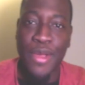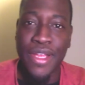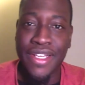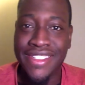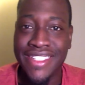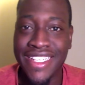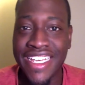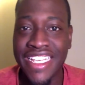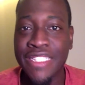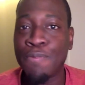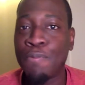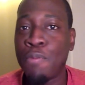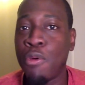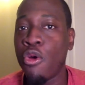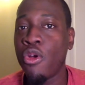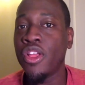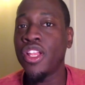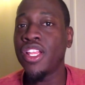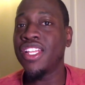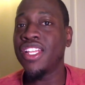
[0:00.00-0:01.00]
at this
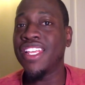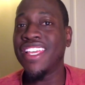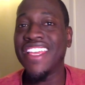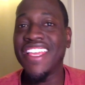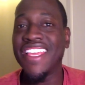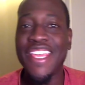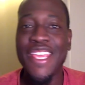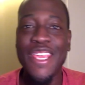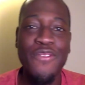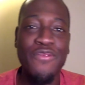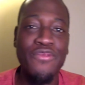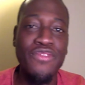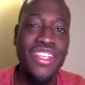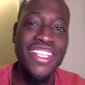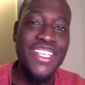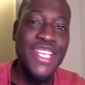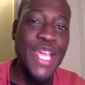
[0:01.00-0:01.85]
point of the evening,